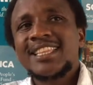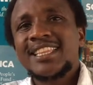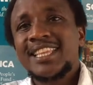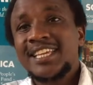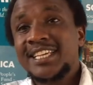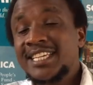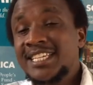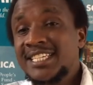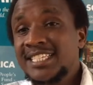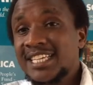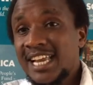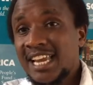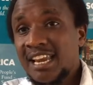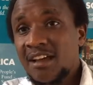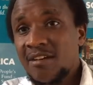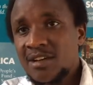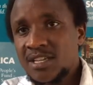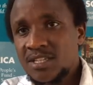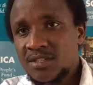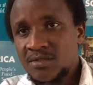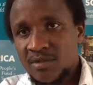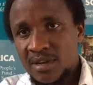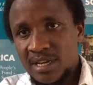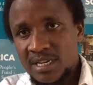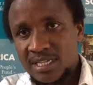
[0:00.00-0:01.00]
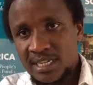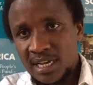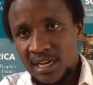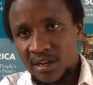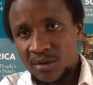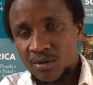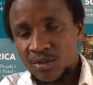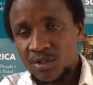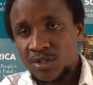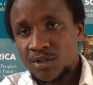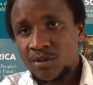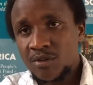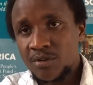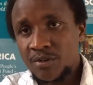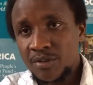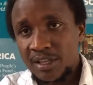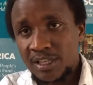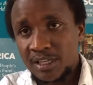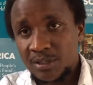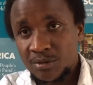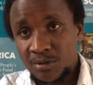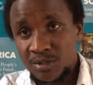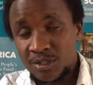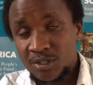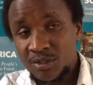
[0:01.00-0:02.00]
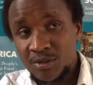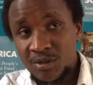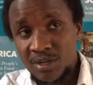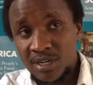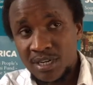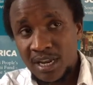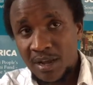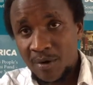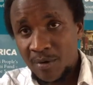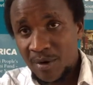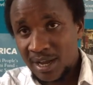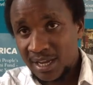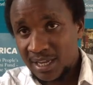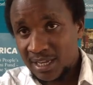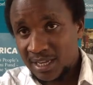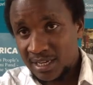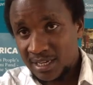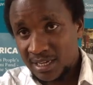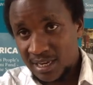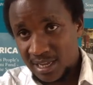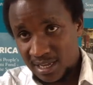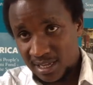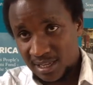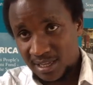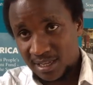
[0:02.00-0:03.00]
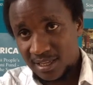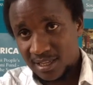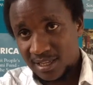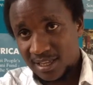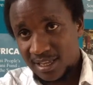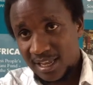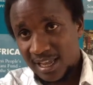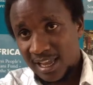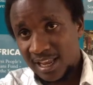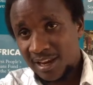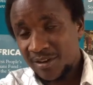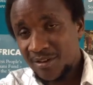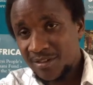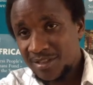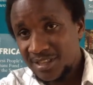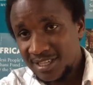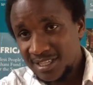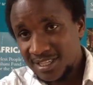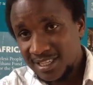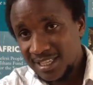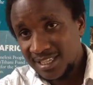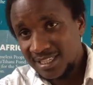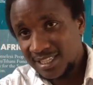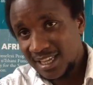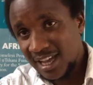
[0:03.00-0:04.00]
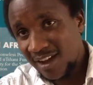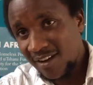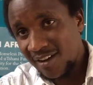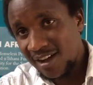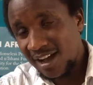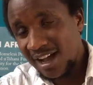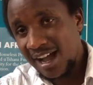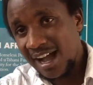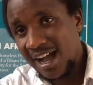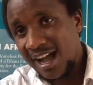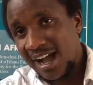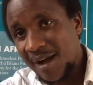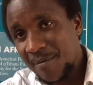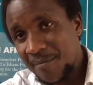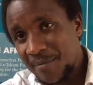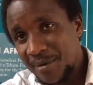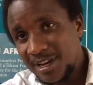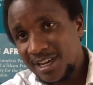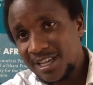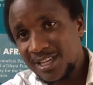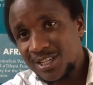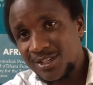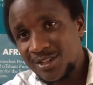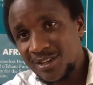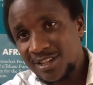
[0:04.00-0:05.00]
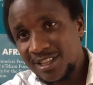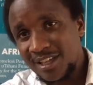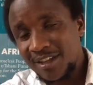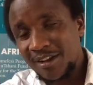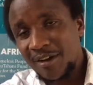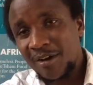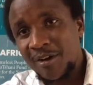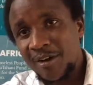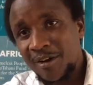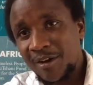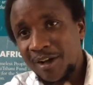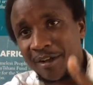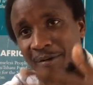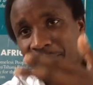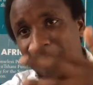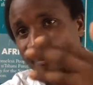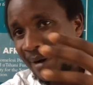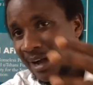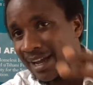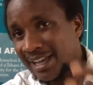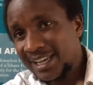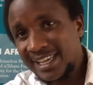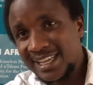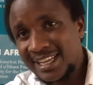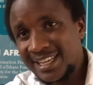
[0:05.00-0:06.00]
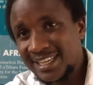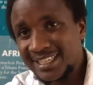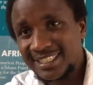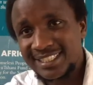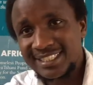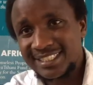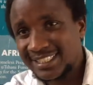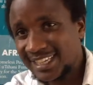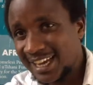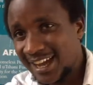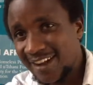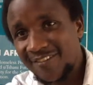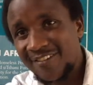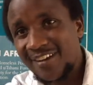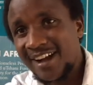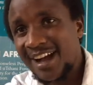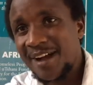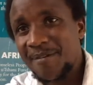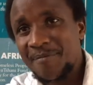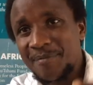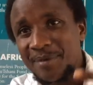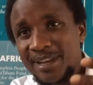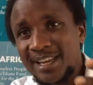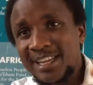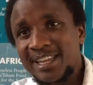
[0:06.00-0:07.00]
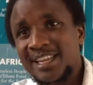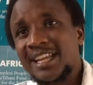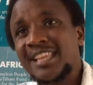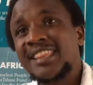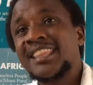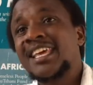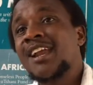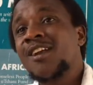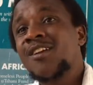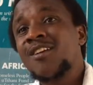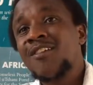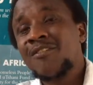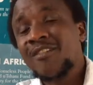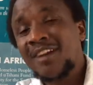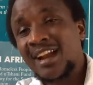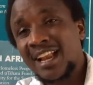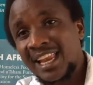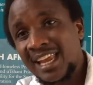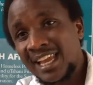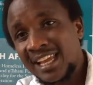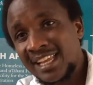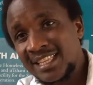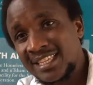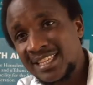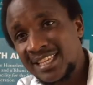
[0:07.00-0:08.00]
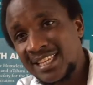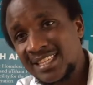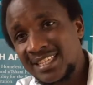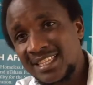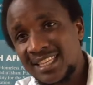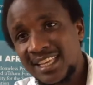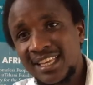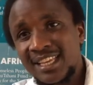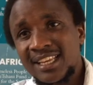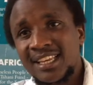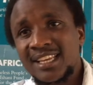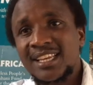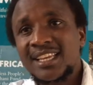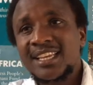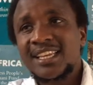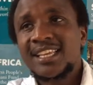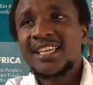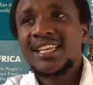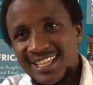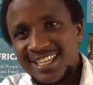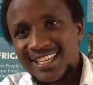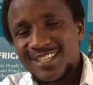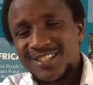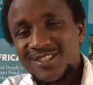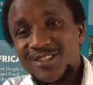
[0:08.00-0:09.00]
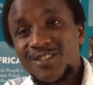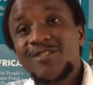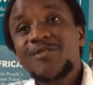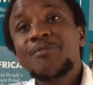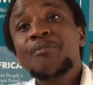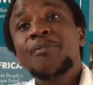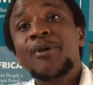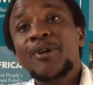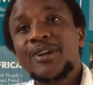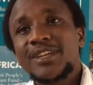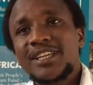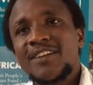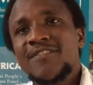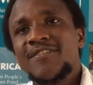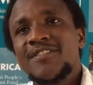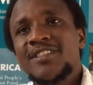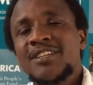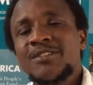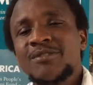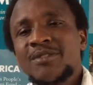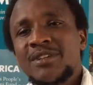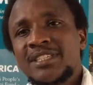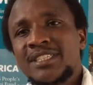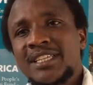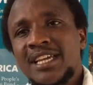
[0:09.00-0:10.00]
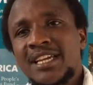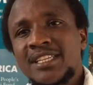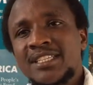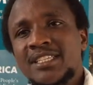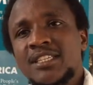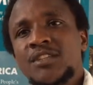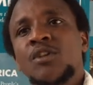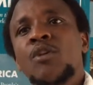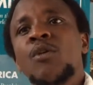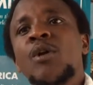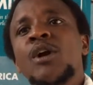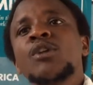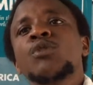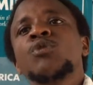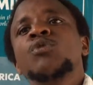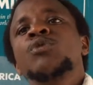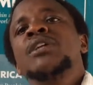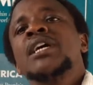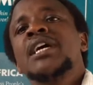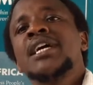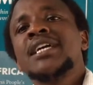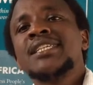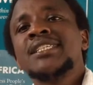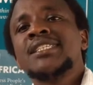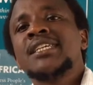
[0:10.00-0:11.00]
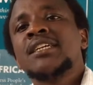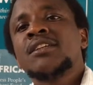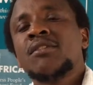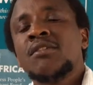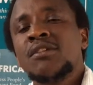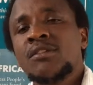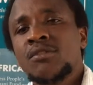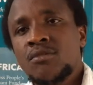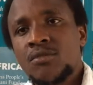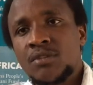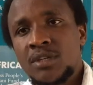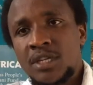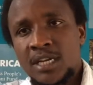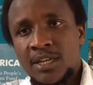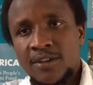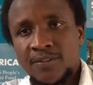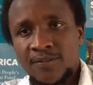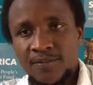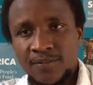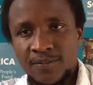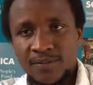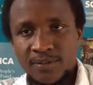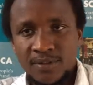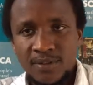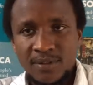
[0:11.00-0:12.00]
They didn't allow us to enter because, you know, it was during a working day, and all these things are happening during banking stuff are happening. There are a lot of clients inside. So we brought everything to a standstill. No one could enter, no one could leave.